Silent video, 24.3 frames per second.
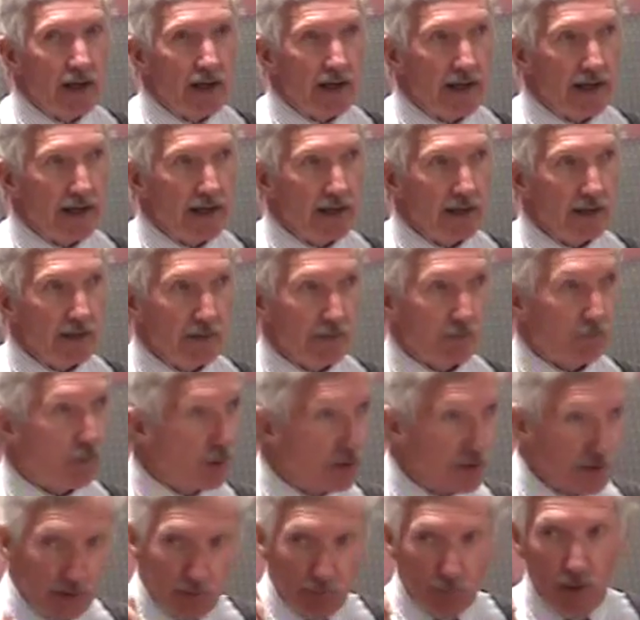And of
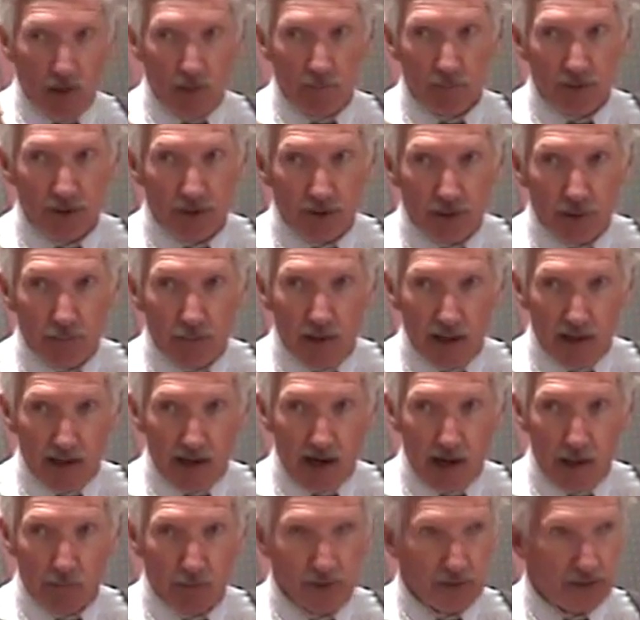course, in REM sleep, that
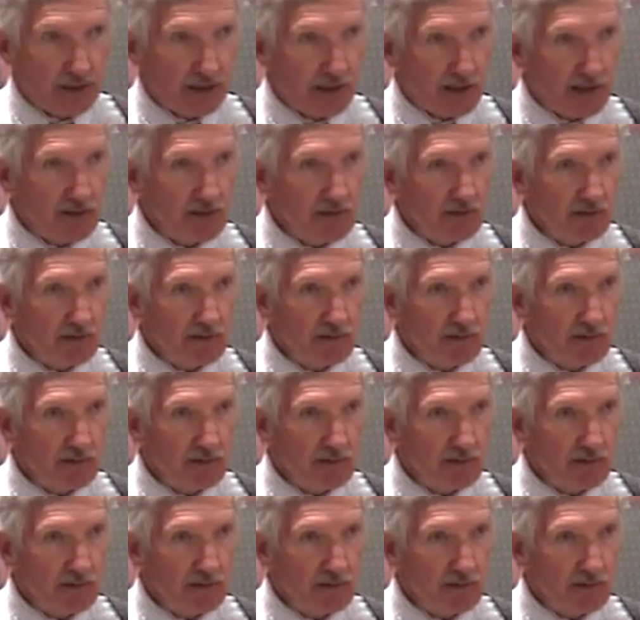happens again.